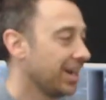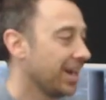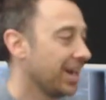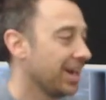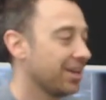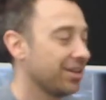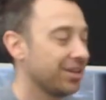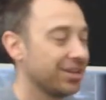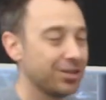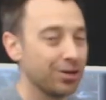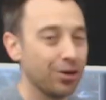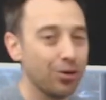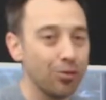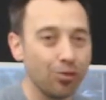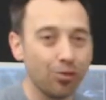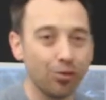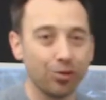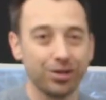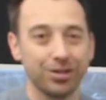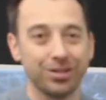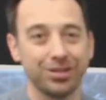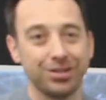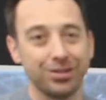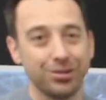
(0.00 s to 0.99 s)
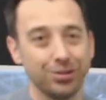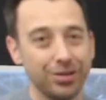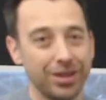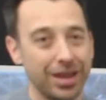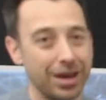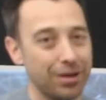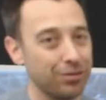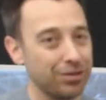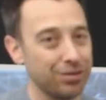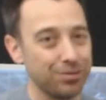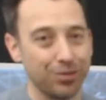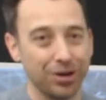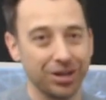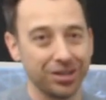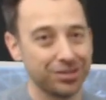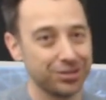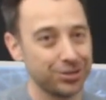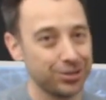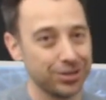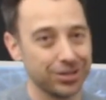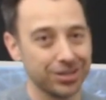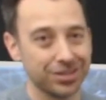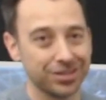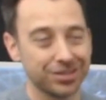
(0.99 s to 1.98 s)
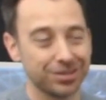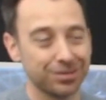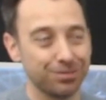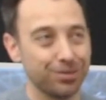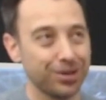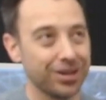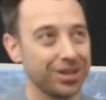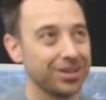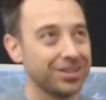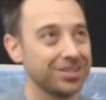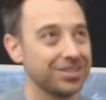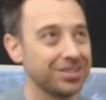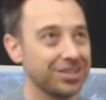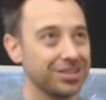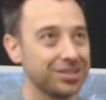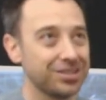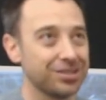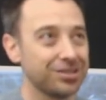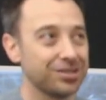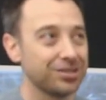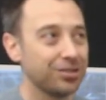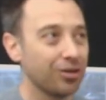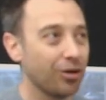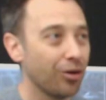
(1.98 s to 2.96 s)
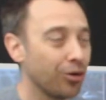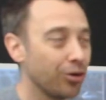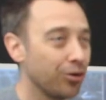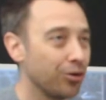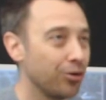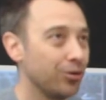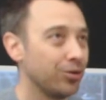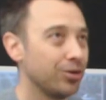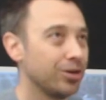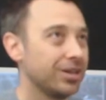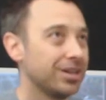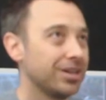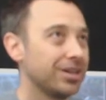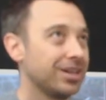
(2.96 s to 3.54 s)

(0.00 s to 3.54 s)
and I don't want to do that with my students because it's so